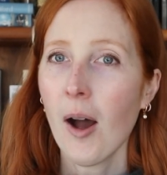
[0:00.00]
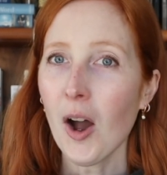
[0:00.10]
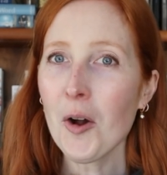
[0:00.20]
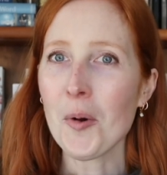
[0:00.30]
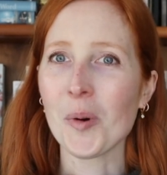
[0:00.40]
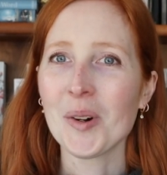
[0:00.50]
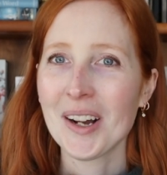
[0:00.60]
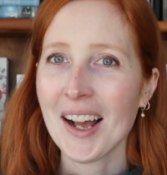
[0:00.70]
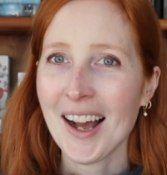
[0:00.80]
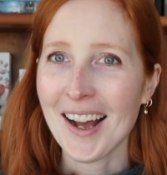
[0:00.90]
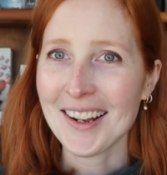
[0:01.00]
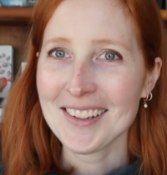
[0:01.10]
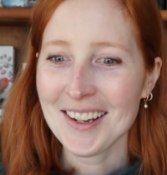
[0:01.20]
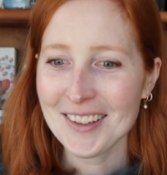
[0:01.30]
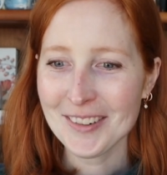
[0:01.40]
Oh,
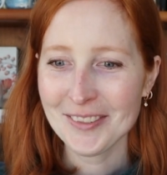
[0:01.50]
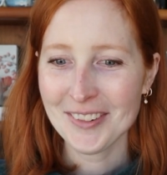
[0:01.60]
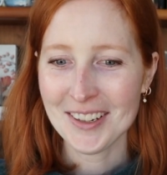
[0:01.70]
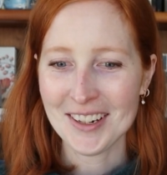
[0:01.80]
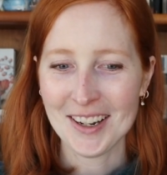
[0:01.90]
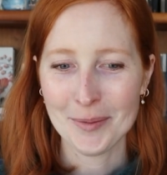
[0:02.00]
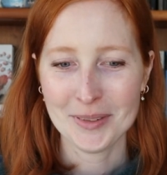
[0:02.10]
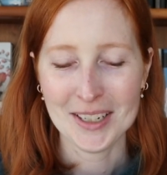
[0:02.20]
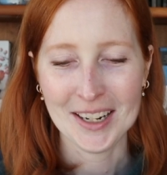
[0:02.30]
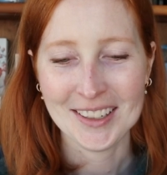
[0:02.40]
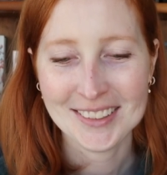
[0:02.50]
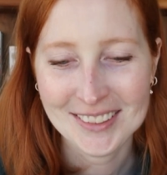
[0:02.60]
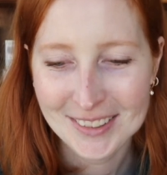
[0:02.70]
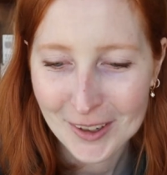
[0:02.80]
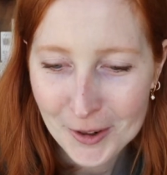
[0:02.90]
another fun update.
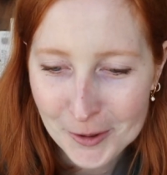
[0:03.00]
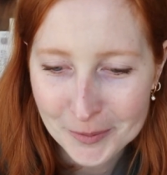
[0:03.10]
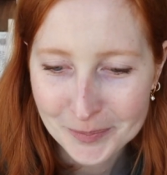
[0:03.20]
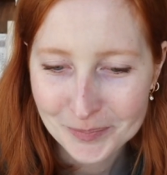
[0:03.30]
So,